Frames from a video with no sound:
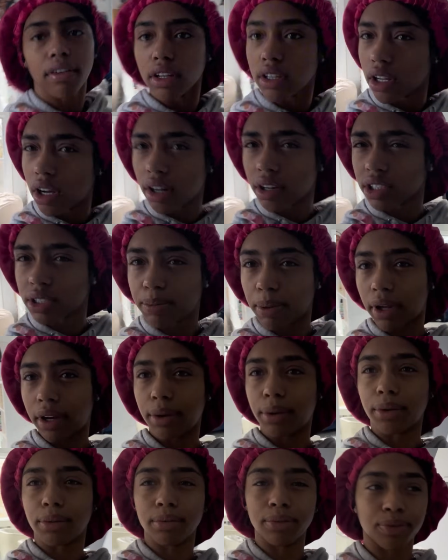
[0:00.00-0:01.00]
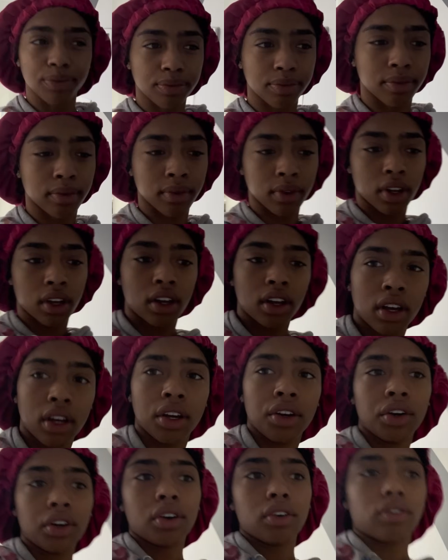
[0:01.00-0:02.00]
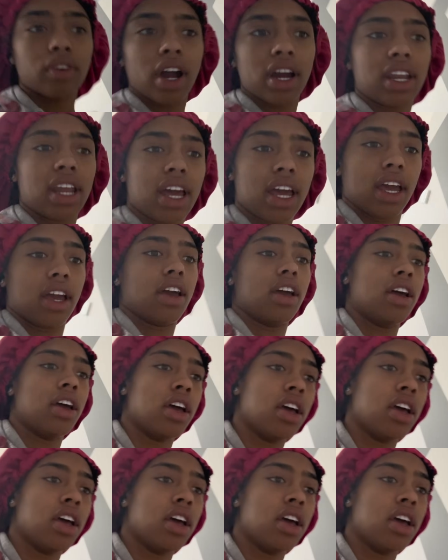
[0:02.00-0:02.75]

a large playroom. Renee!